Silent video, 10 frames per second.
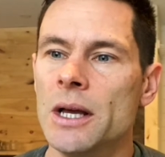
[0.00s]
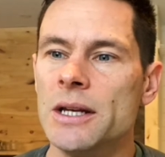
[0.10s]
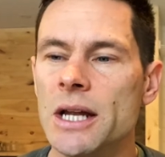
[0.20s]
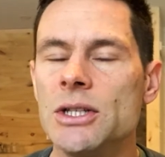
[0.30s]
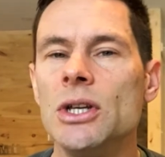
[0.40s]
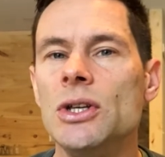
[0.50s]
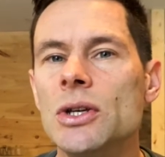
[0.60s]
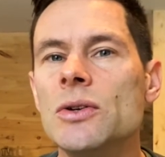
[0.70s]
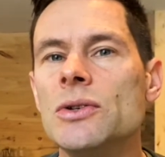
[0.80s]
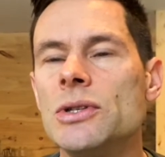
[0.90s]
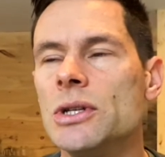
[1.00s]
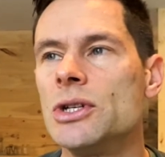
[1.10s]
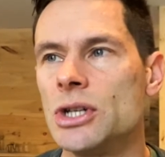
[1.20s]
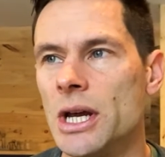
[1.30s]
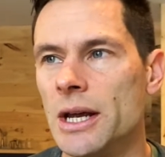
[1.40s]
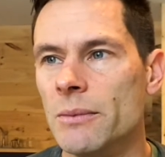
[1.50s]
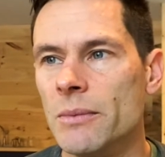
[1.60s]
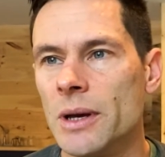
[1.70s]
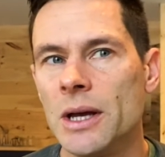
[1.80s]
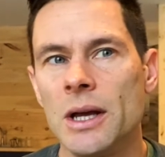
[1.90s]
not to use
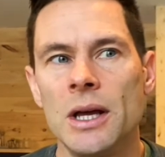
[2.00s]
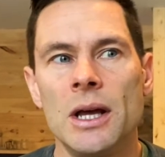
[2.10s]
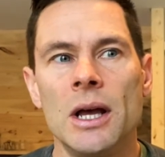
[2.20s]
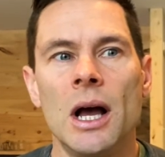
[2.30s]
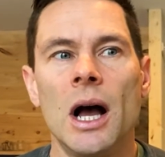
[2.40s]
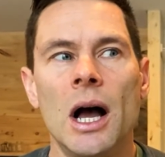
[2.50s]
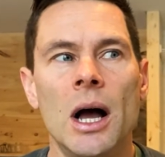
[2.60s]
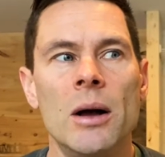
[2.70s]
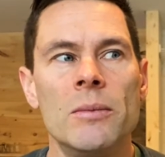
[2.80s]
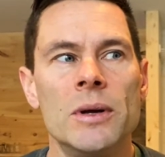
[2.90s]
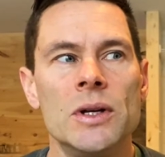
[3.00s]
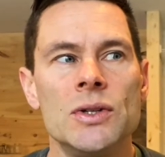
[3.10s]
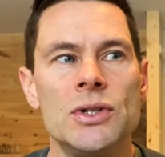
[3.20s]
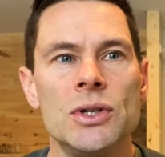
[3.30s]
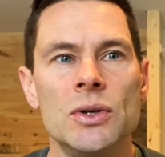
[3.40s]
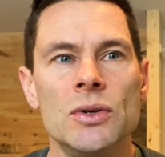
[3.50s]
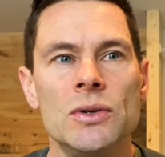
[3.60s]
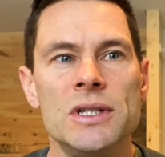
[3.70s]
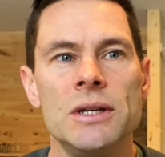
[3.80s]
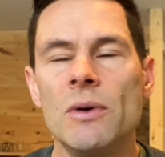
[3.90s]
shame to
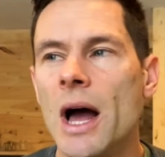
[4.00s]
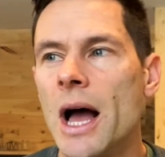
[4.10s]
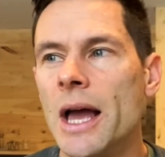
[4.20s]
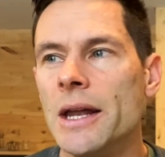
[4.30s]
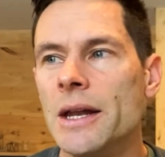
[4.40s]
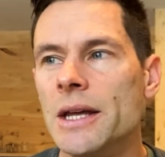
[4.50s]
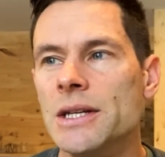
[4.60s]
deride and